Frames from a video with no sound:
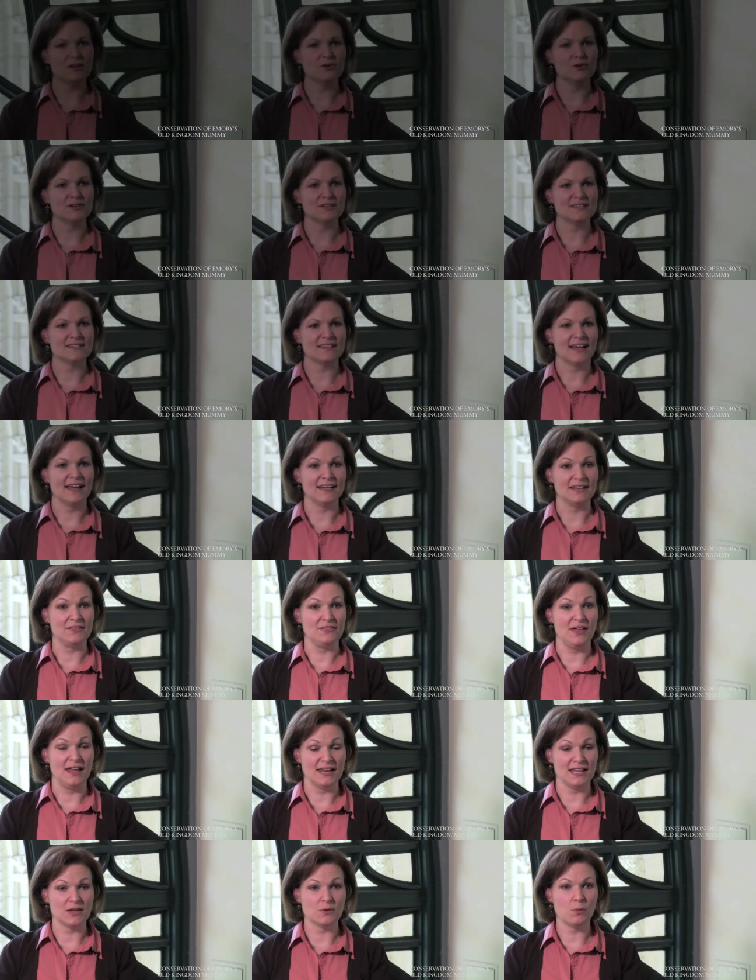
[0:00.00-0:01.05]
Peter
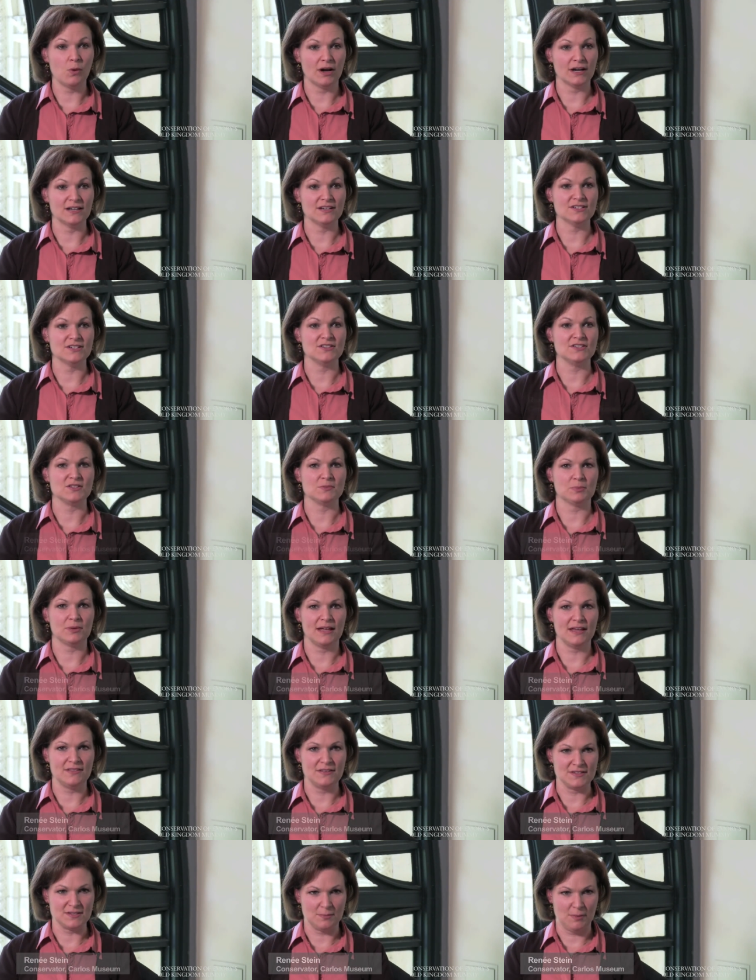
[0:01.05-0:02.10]
decided that he wanted to
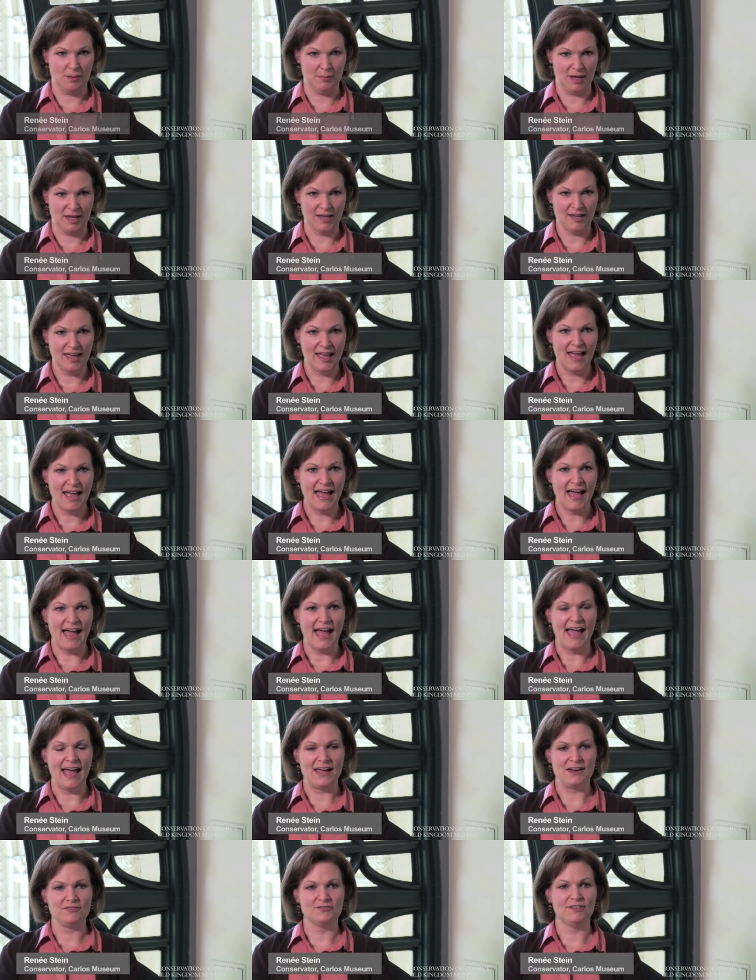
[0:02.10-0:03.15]
display this mummy
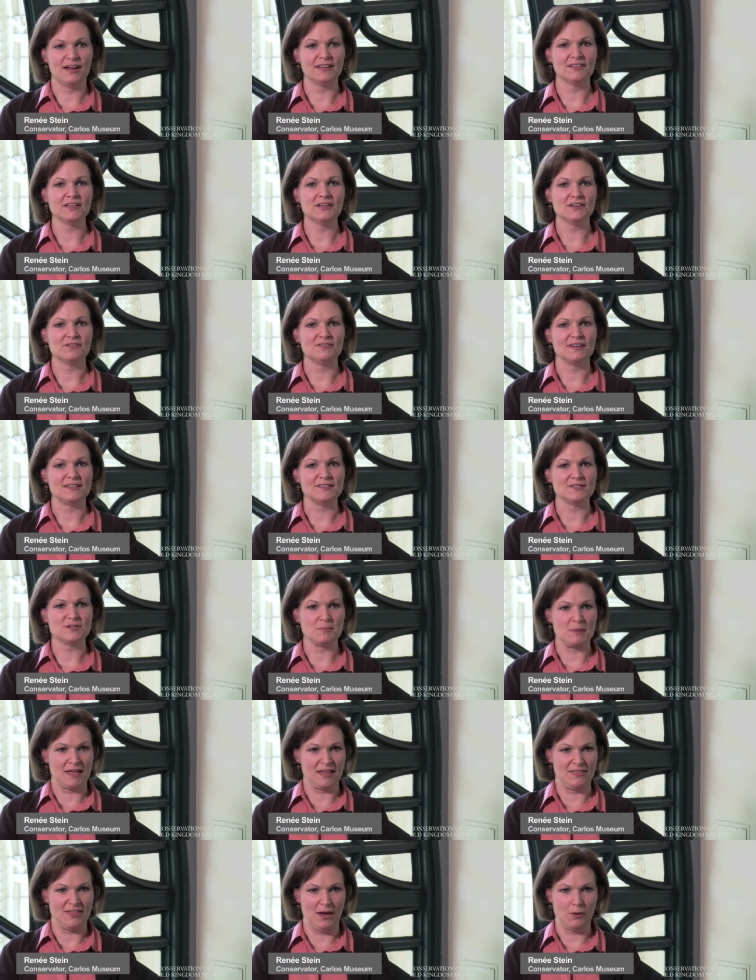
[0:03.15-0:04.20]
and finally
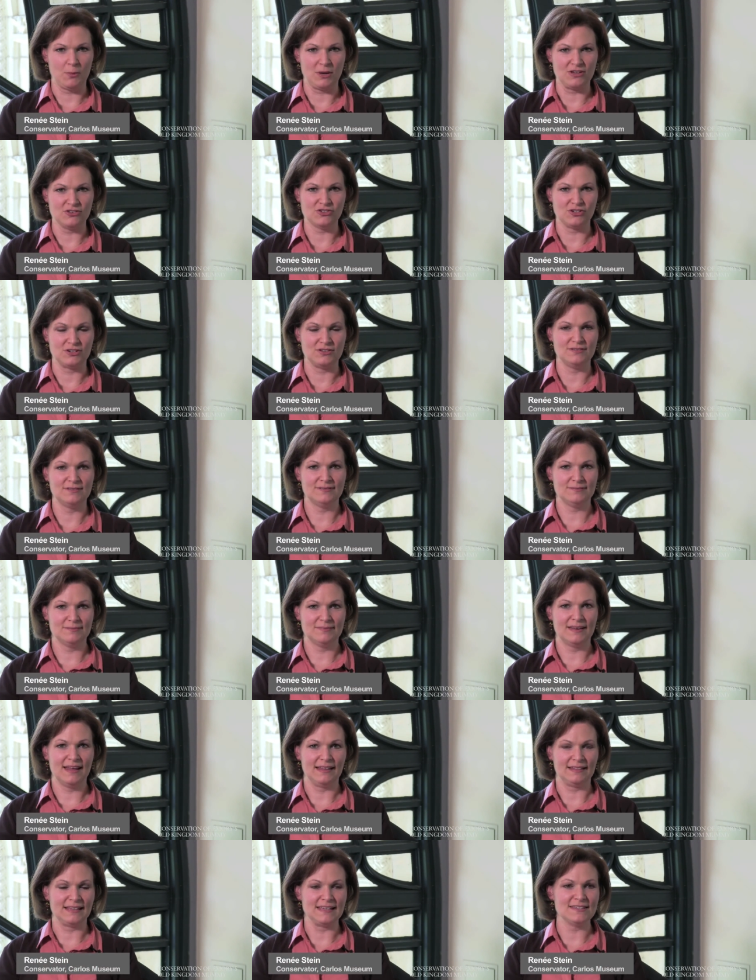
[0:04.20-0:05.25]
convinced me that we should
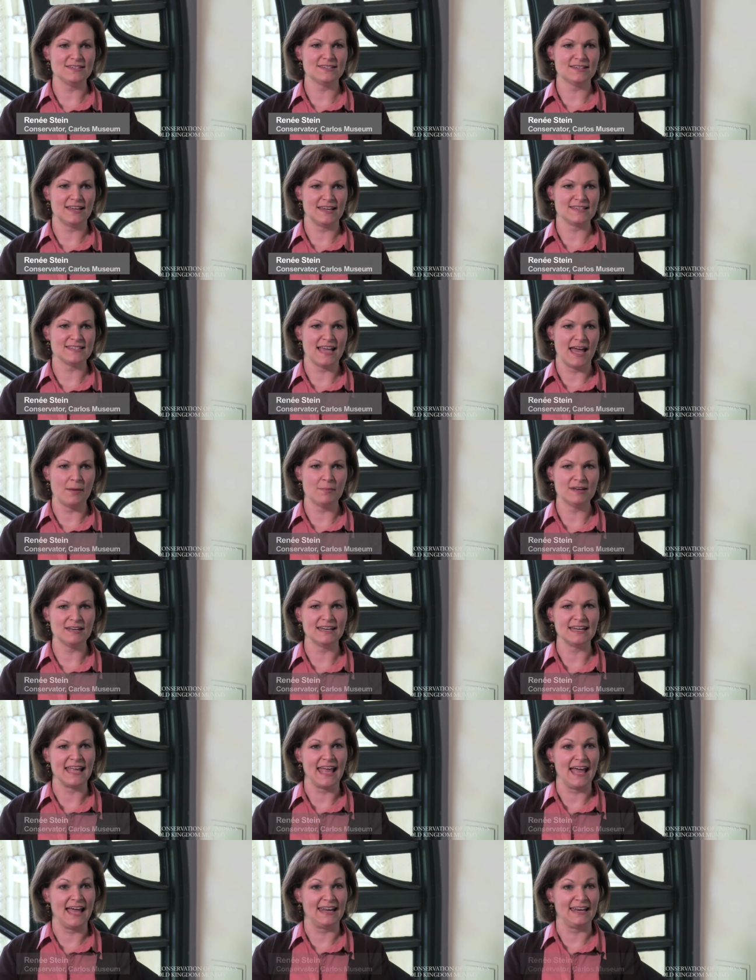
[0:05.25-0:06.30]
at least examine
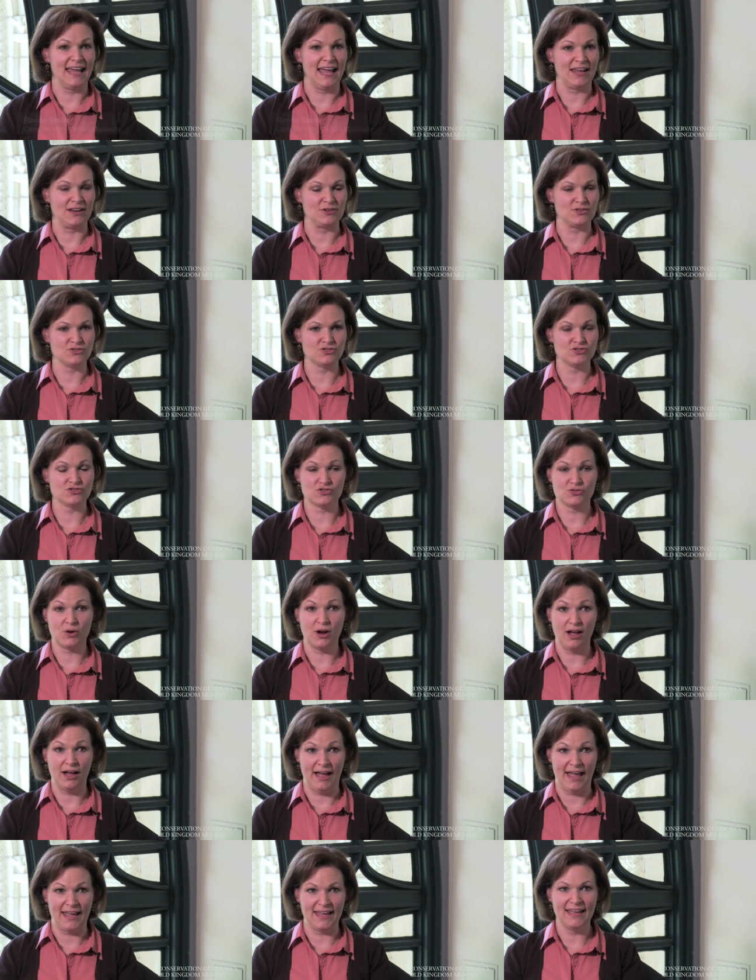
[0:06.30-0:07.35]
it again and
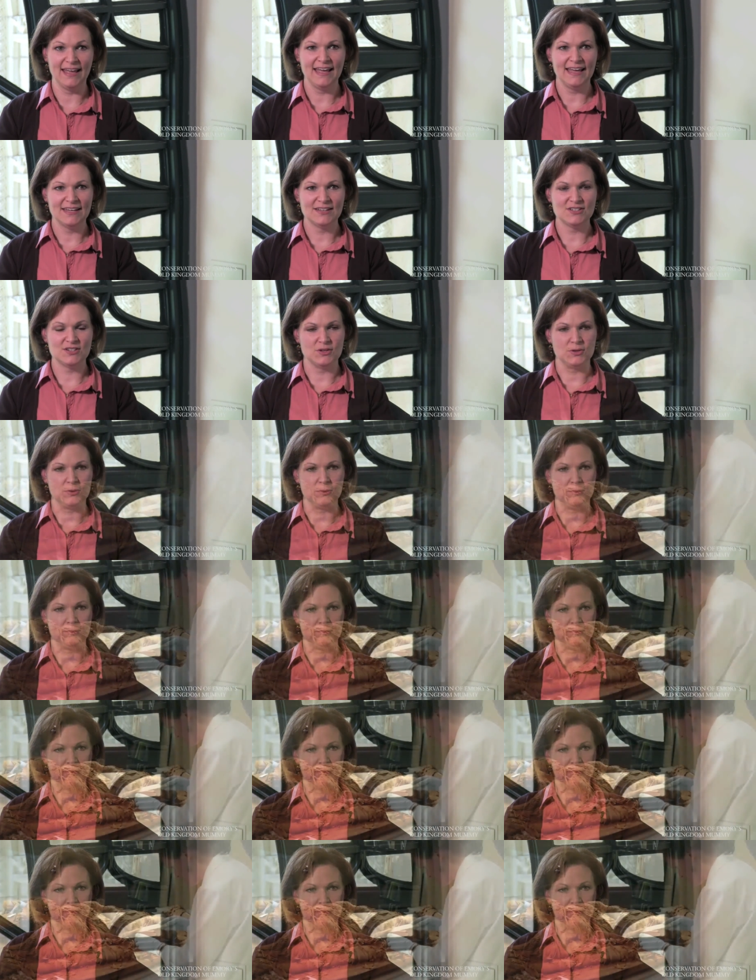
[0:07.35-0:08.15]
try to